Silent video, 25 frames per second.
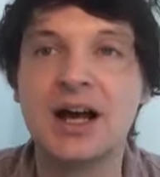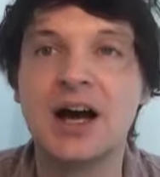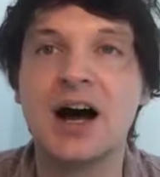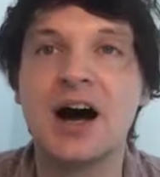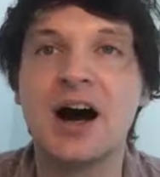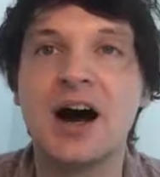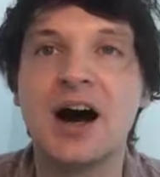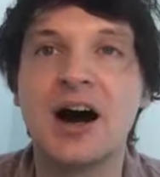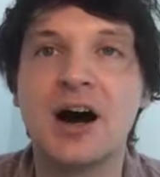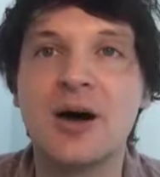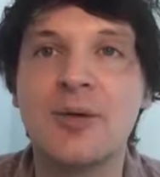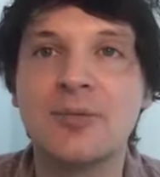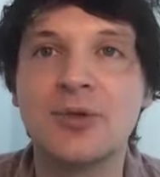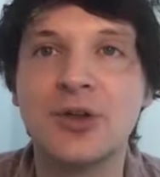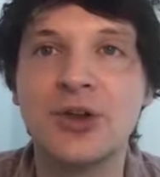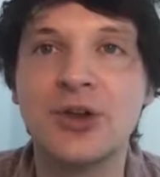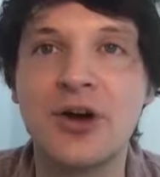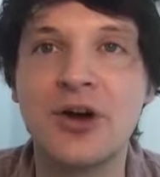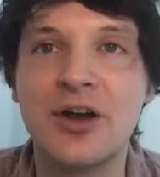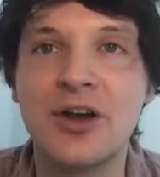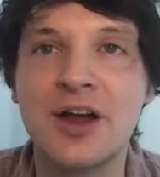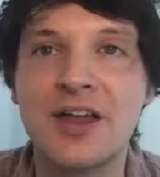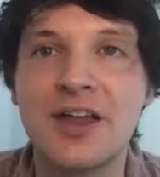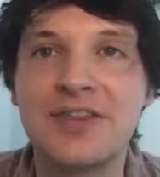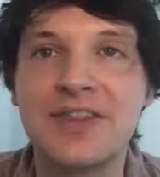um, you know,
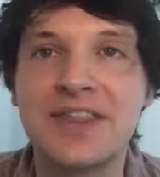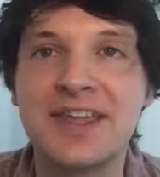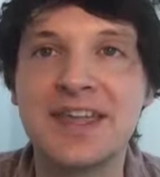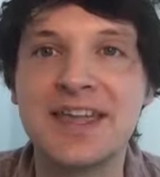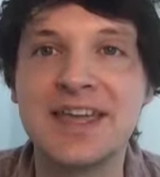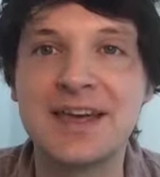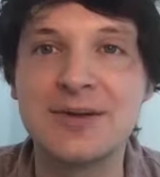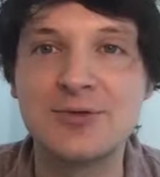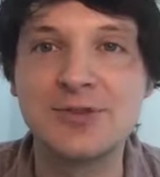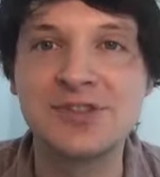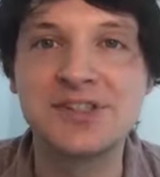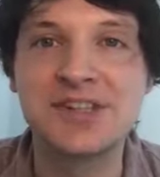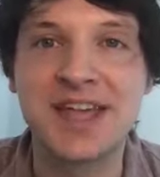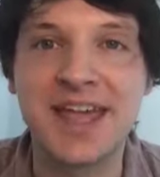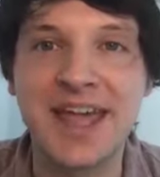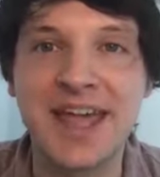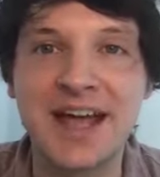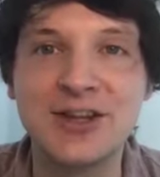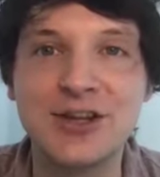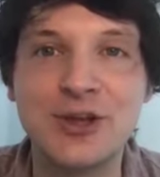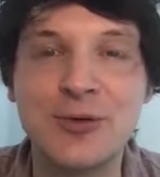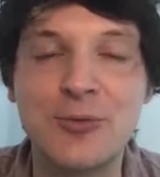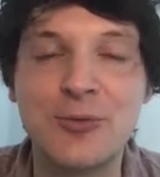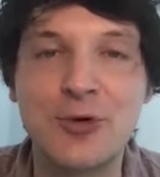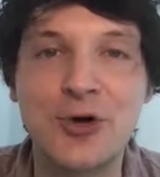and I think it was
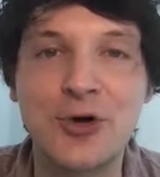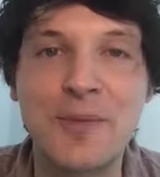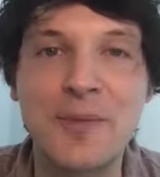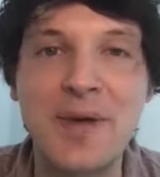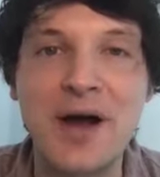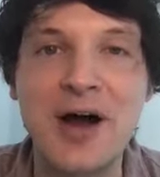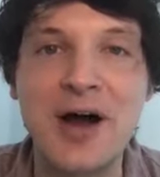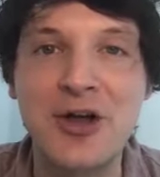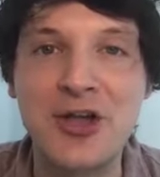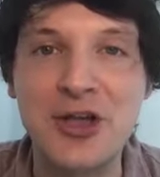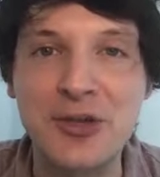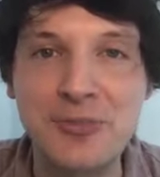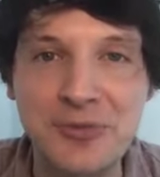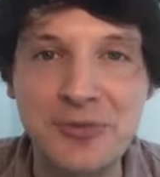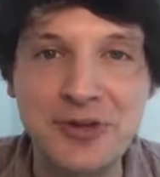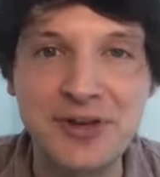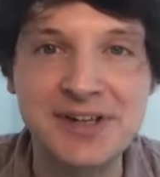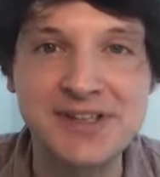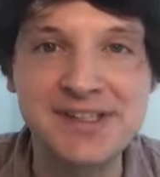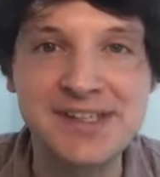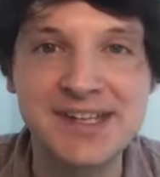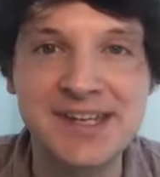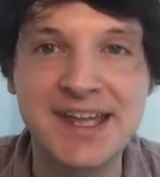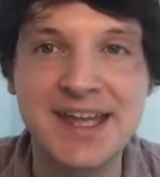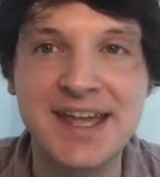again, you brought about
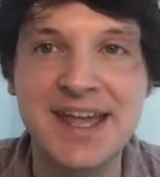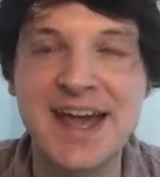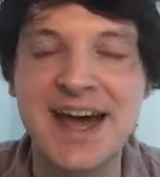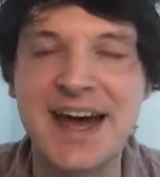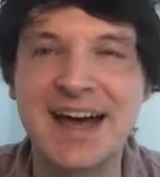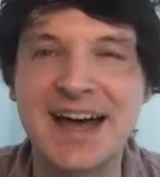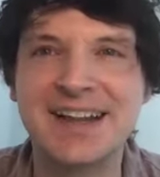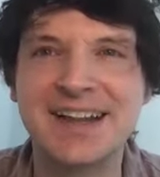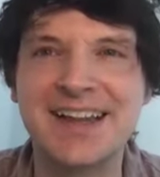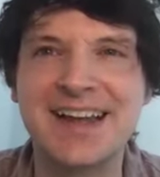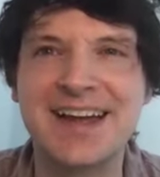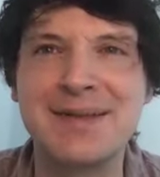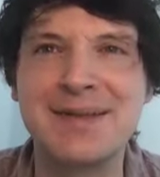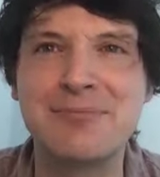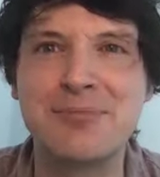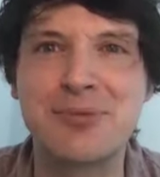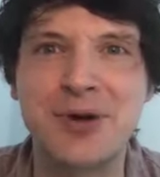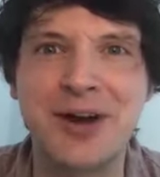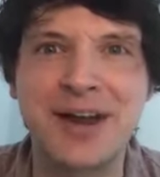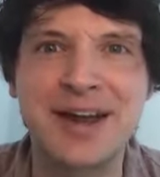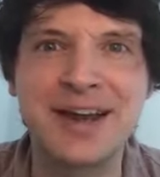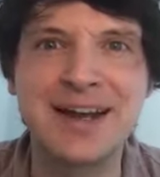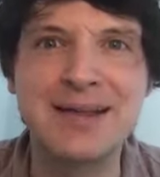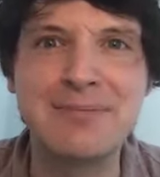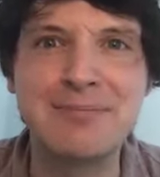community and like
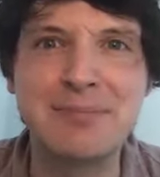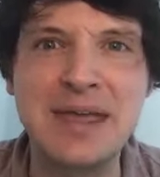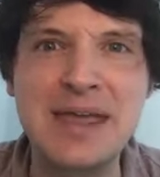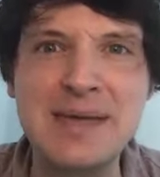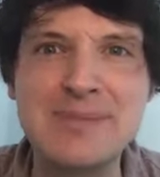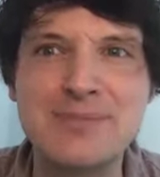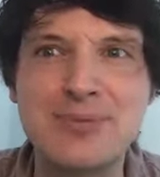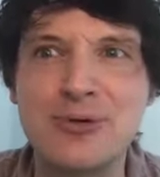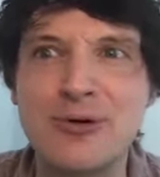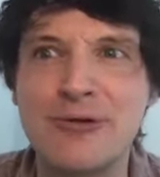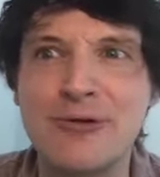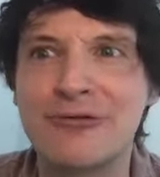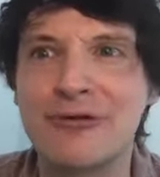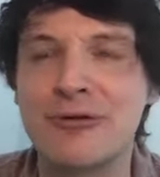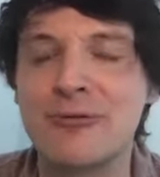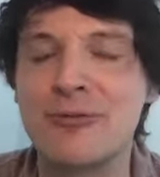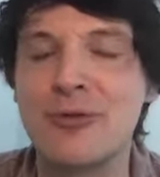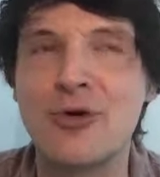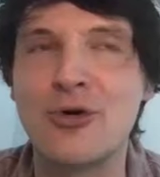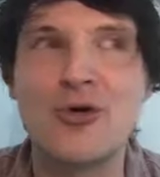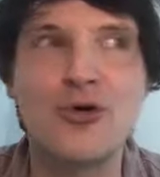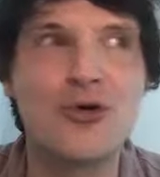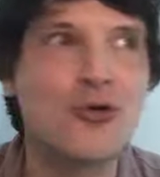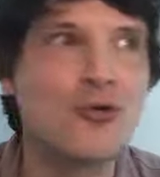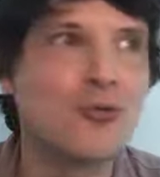bringing in people from
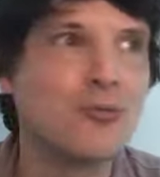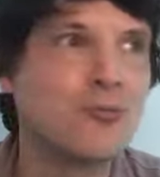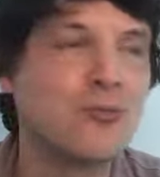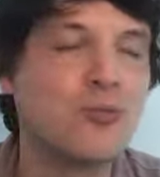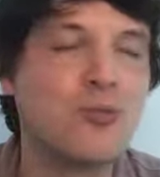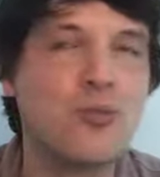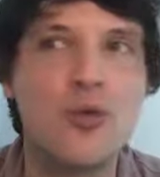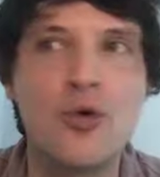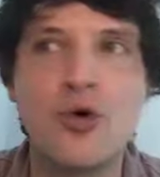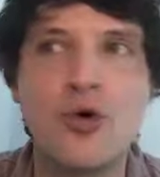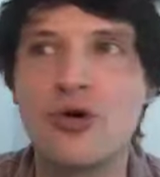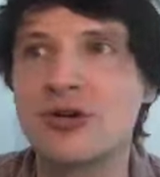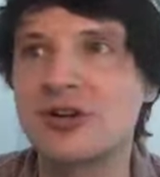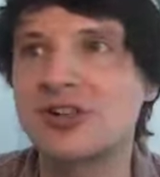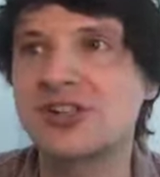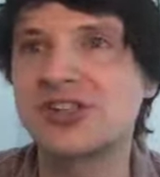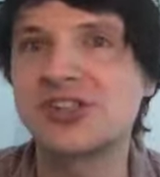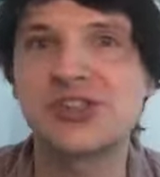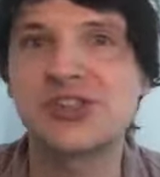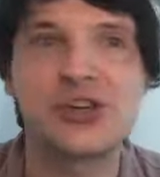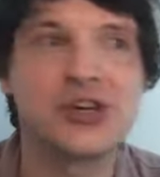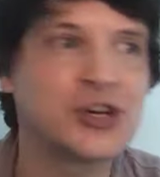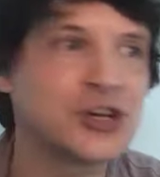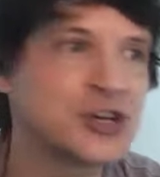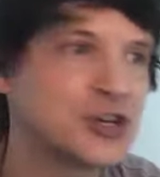all walks,
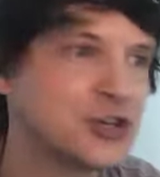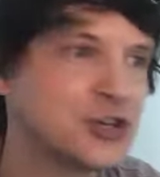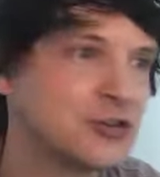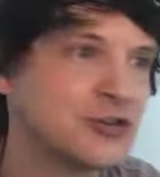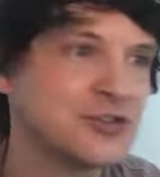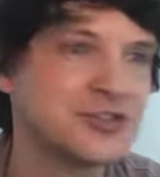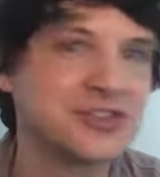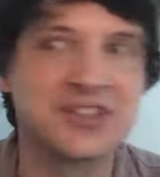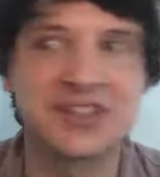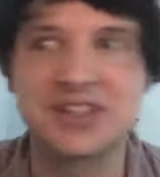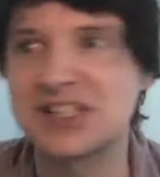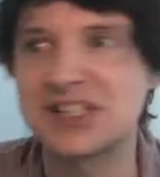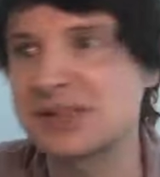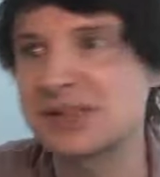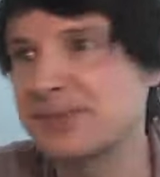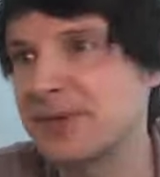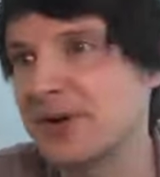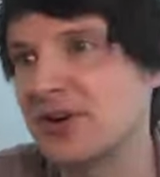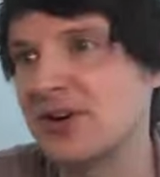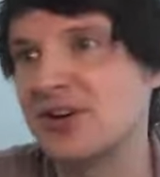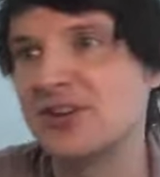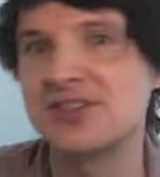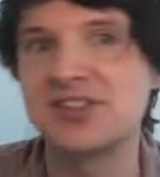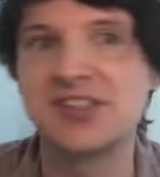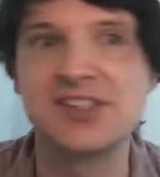circles,
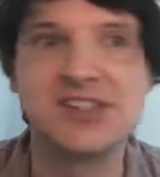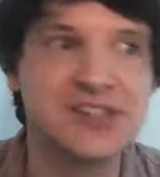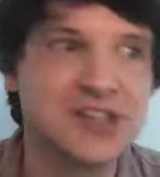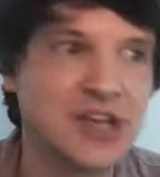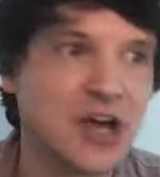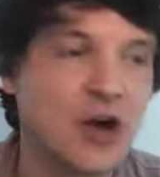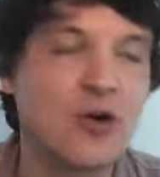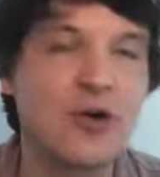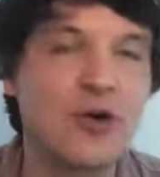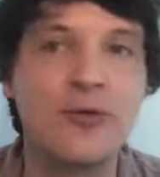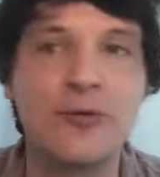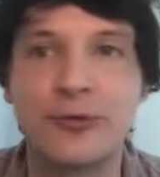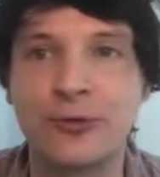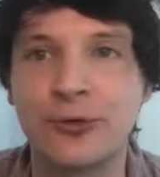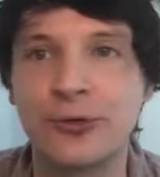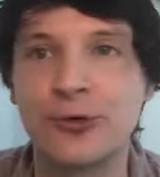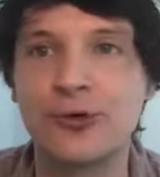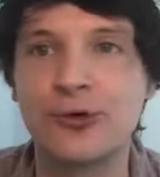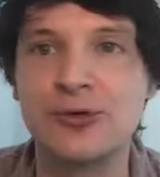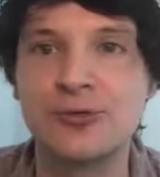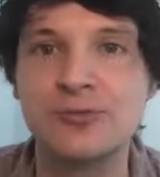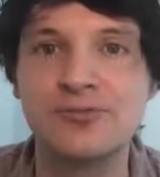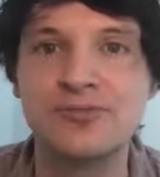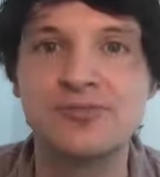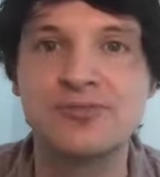experiences, going
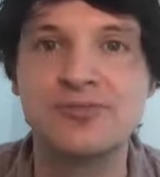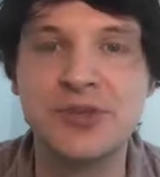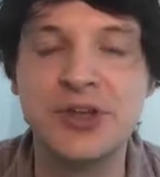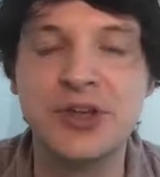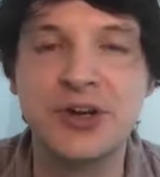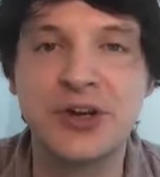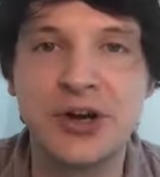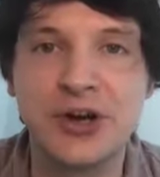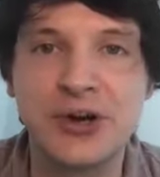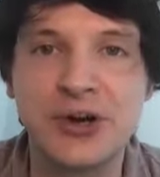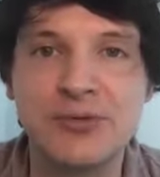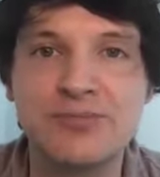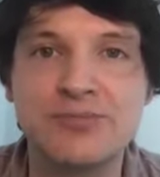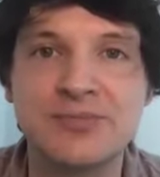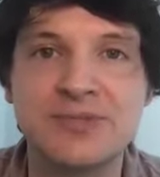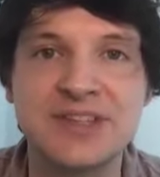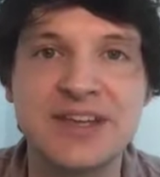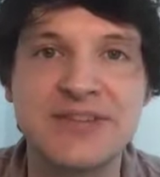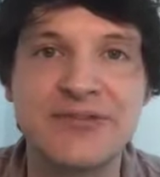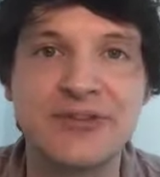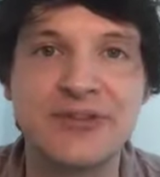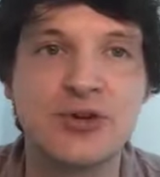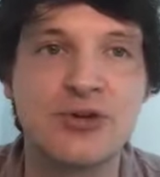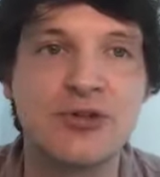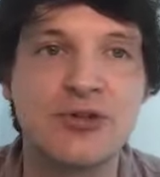through, you know,
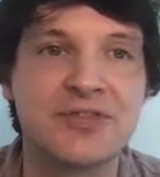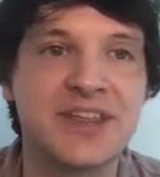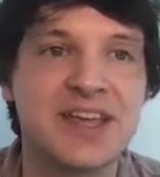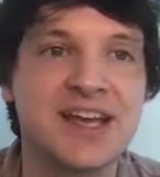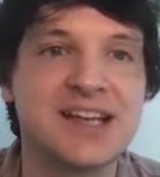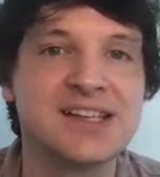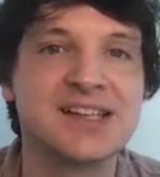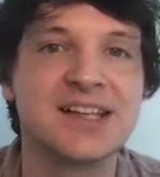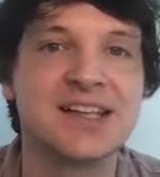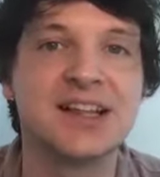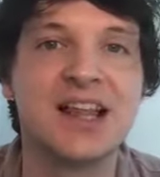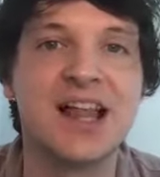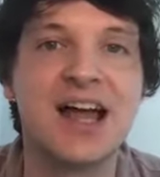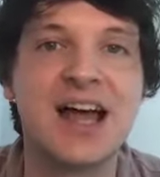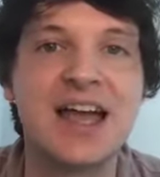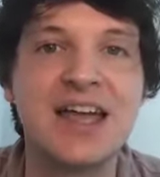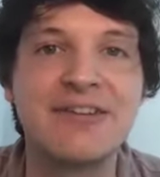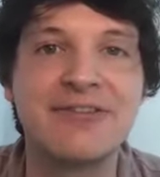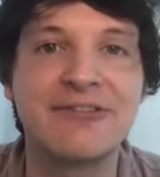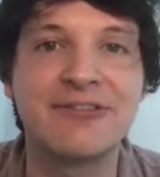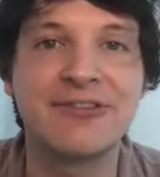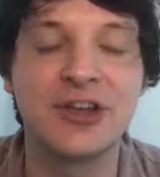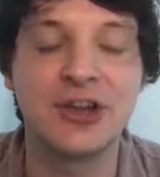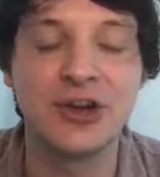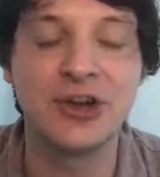difficult things in
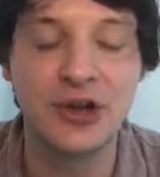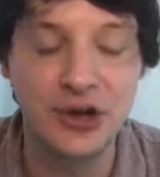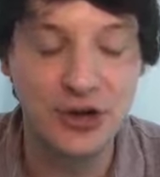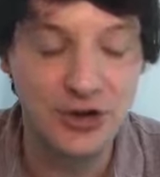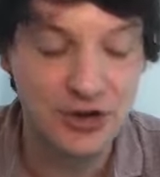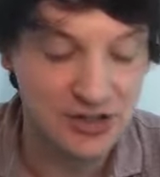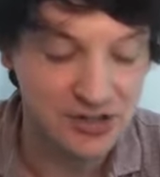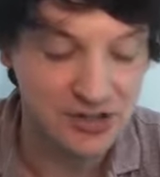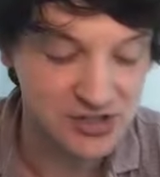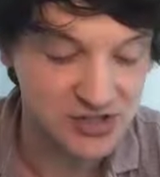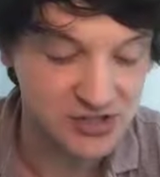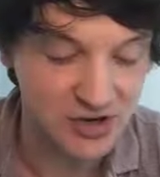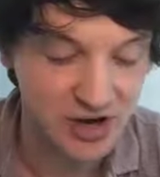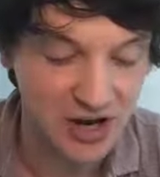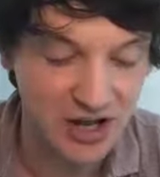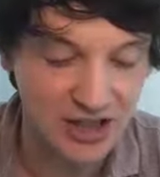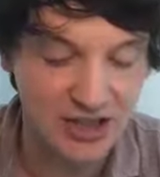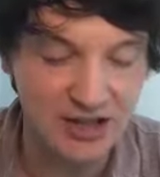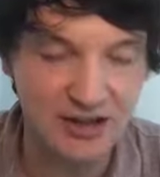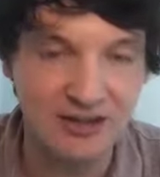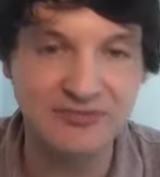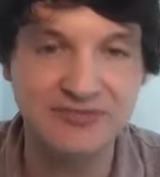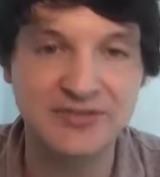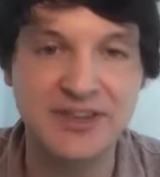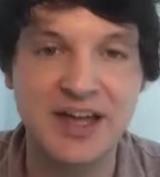life, you know, and so I
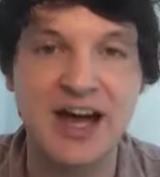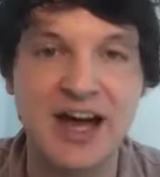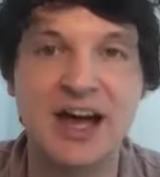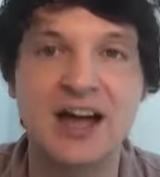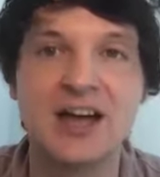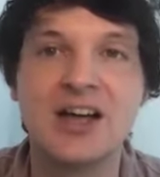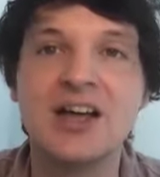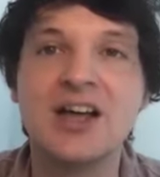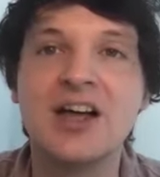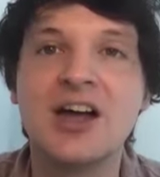love that.